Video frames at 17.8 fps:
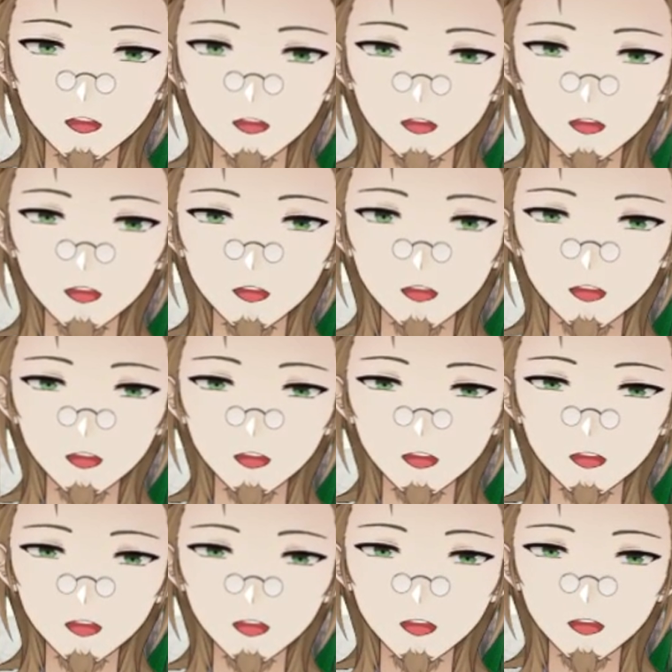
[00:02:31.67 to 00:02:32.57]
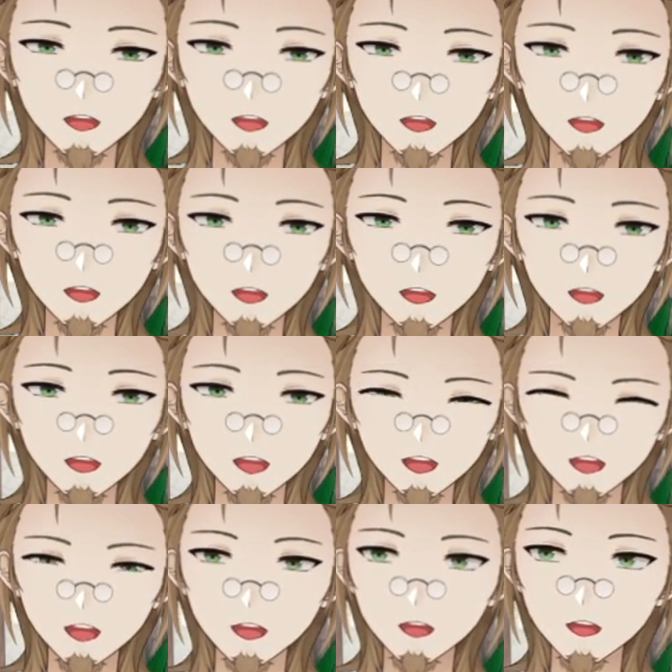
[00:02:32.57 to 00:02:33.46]
Uh,
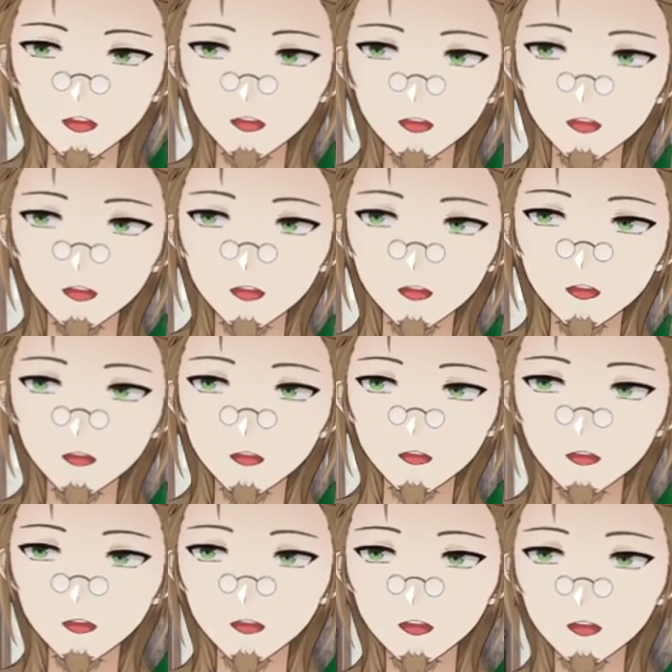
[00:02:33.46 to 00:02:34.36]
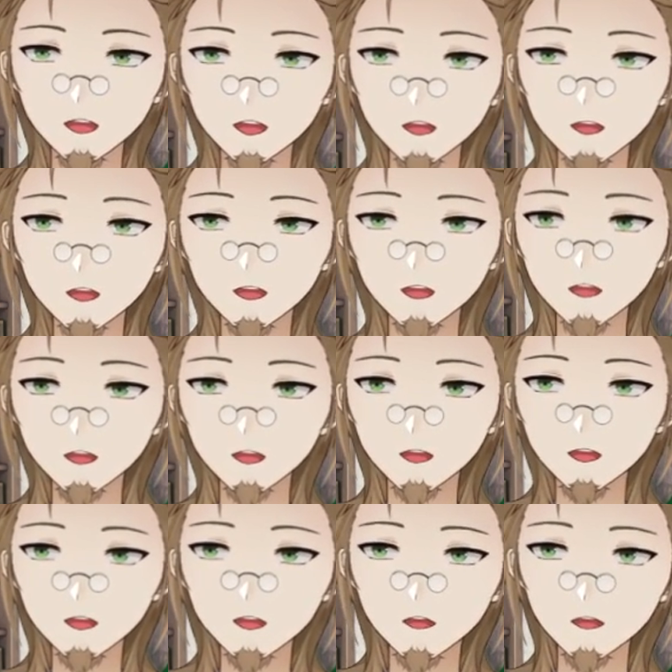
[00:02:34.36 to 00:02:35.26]
Ginny, the
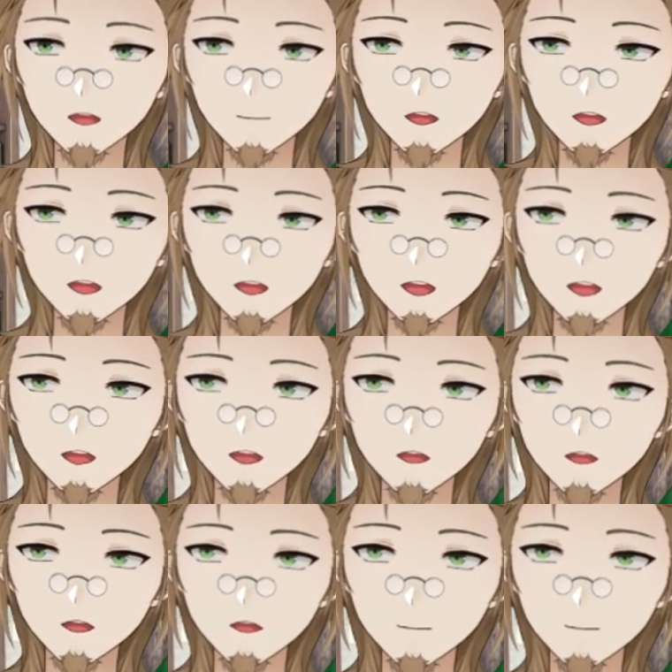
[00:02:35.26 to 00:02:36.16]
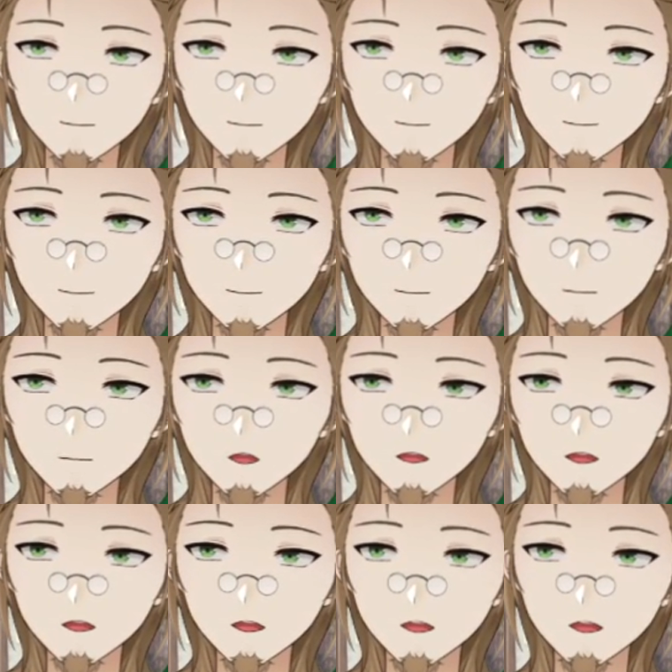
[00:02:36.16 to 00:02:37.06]
succubus gal,
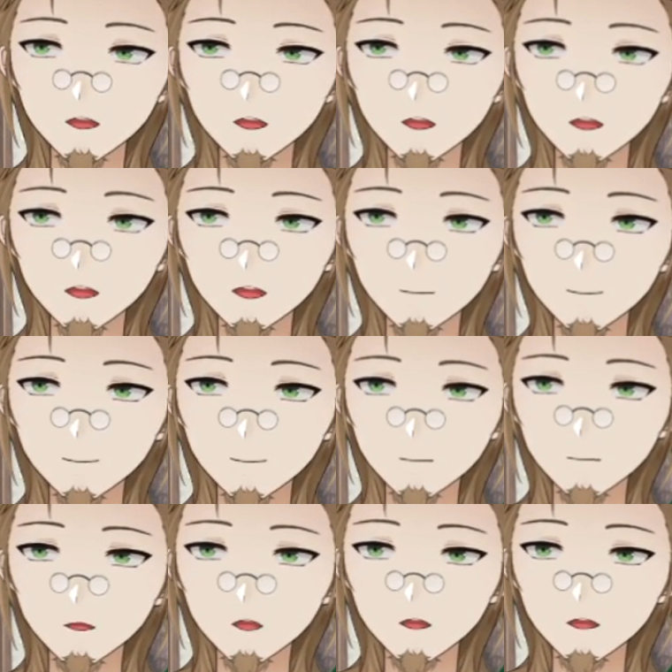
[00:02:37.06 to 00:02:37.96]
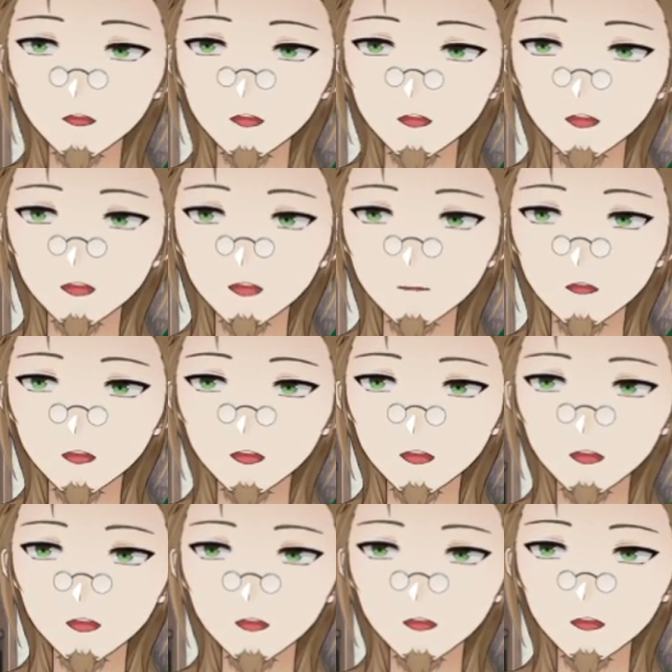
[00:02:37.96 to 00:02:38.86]
the uh, gal right
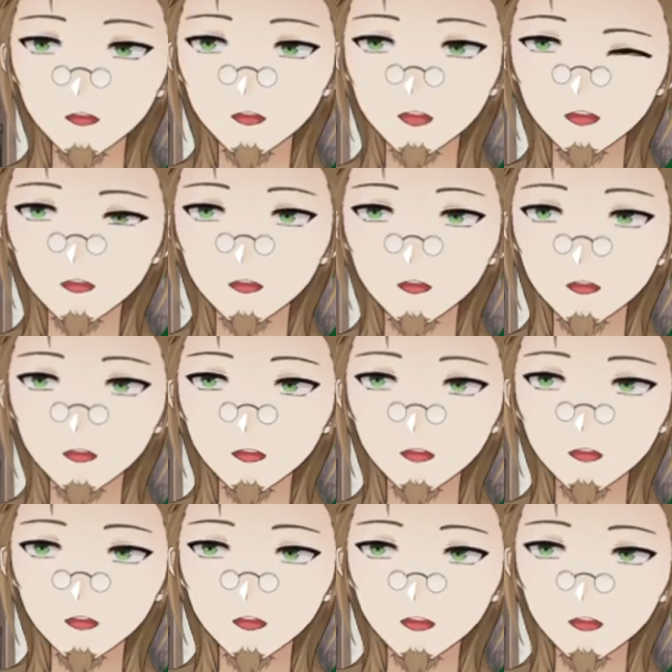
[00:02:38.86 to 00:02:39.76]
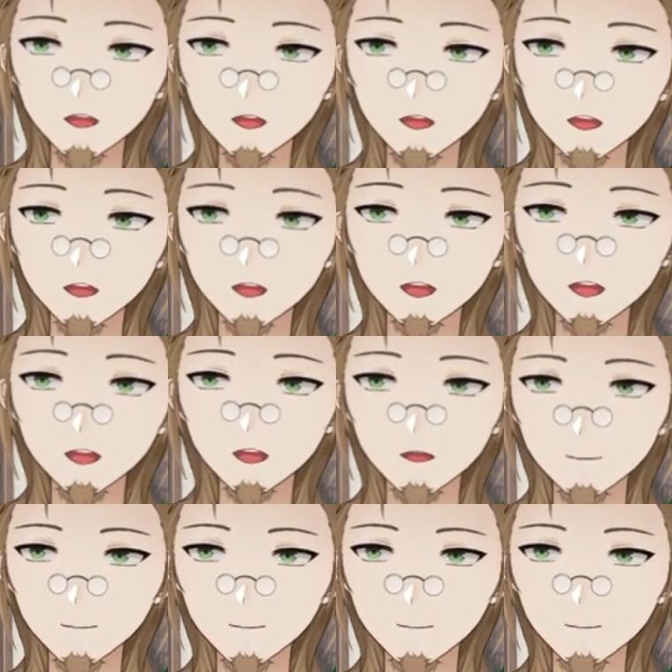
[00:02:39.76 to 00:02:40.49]
here, she